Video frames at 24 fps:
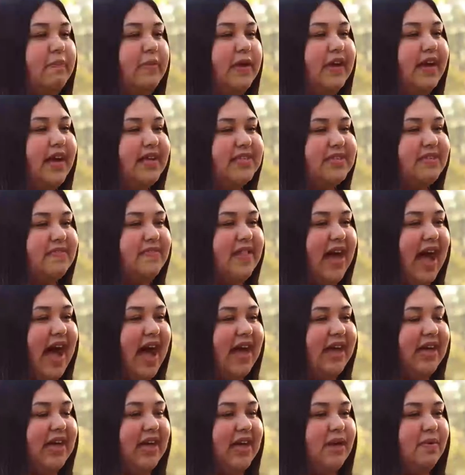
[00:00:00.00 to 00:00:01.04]
Because of
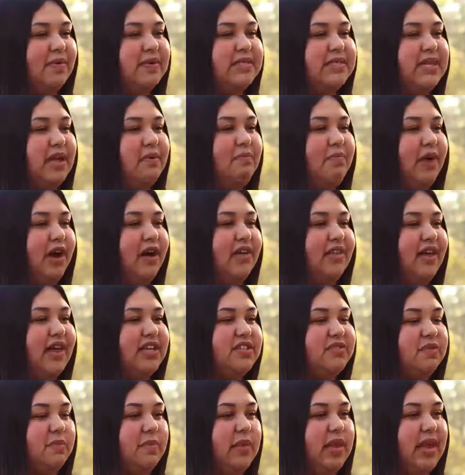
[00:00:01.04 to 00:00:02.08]
that, he was then
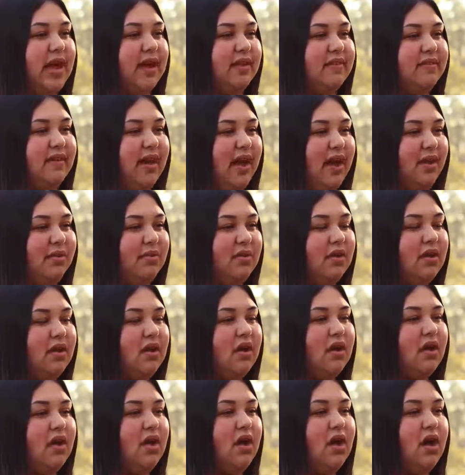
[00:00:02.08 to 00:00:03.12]
paralyzed from the neck down.
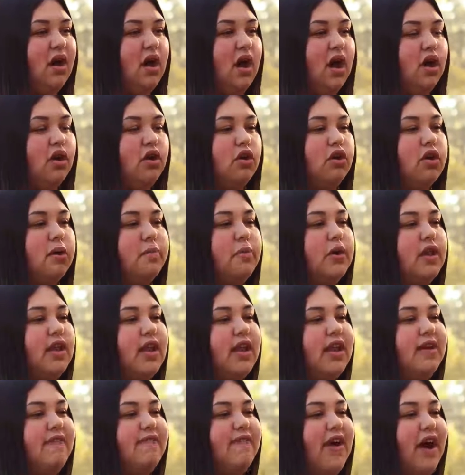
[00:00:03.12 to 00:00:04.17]
Our whole
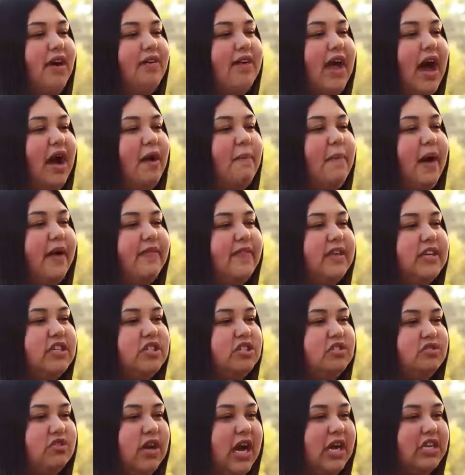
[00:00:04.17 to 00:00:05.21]
community found out about
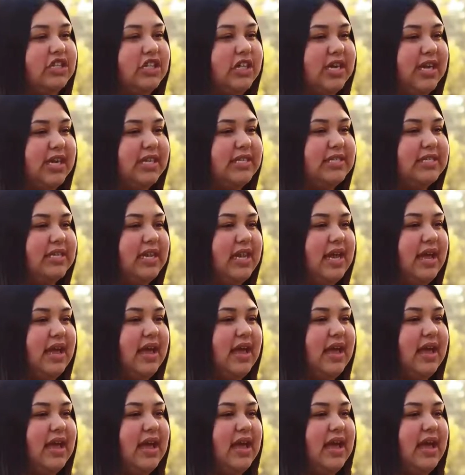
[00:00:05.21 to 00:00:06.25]
this tragic
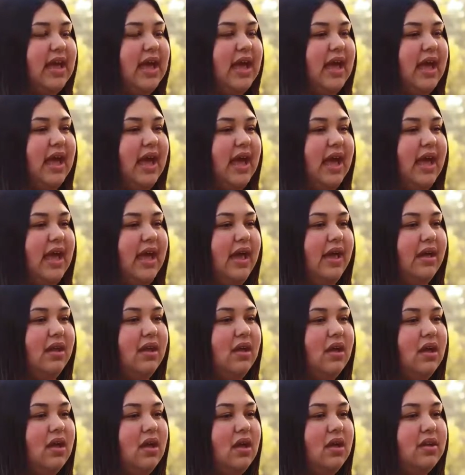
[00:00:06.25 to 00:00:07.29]
incident
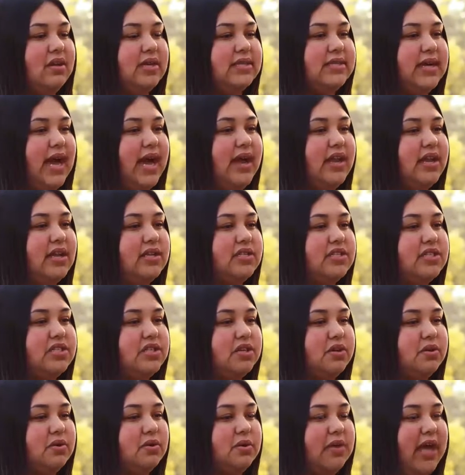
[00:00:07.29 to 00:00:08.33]
and decided
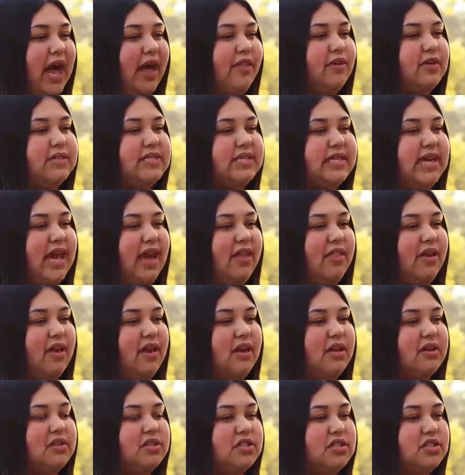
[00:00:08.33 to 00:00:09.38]
to gather
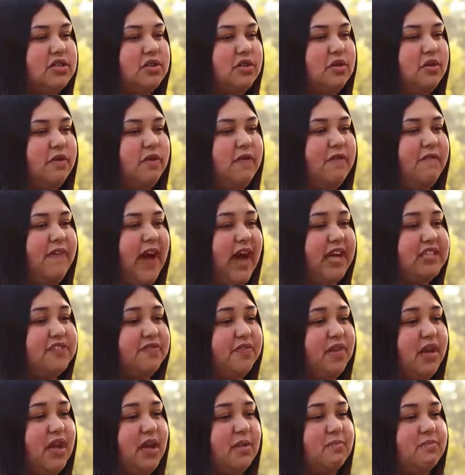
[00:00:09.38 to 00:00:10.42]
together to fast
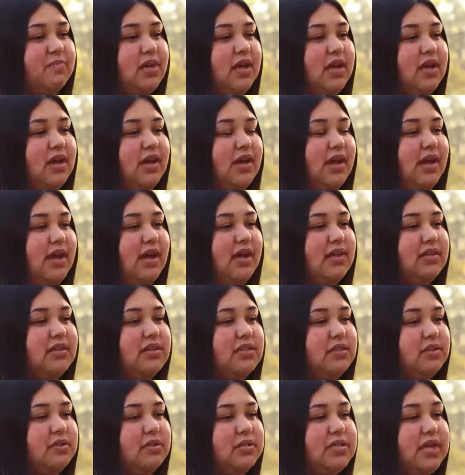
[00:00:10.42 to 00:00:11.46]
for him and
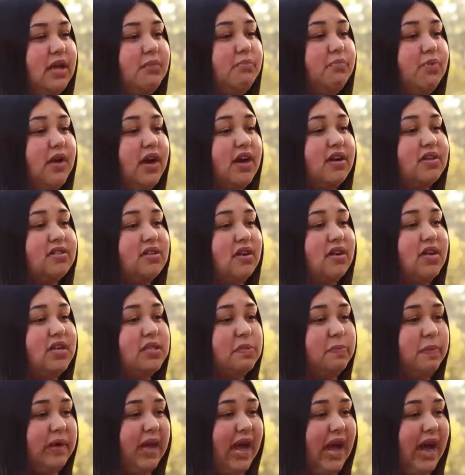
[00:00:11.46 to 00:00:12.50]
to send prayers on
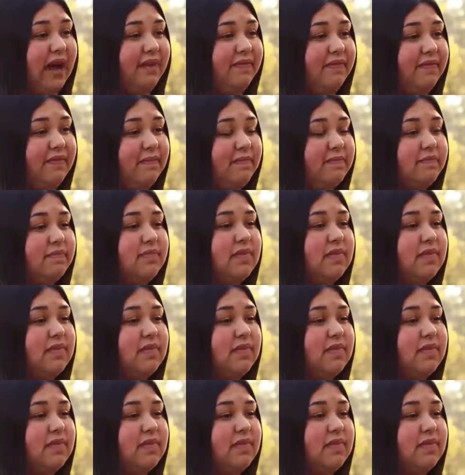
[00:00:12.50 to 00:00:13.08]
his behalf.